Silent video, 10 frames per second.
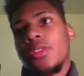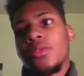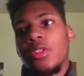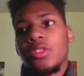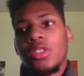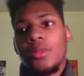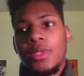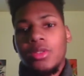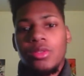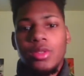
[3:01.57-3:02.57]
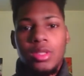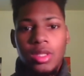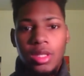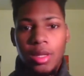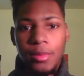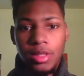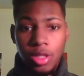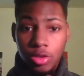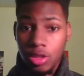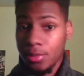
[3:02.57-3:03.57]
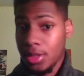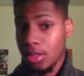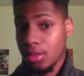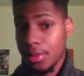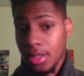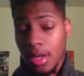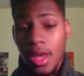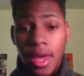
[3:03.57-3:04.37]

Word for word: those are gonna be do those are gonna be done a little better.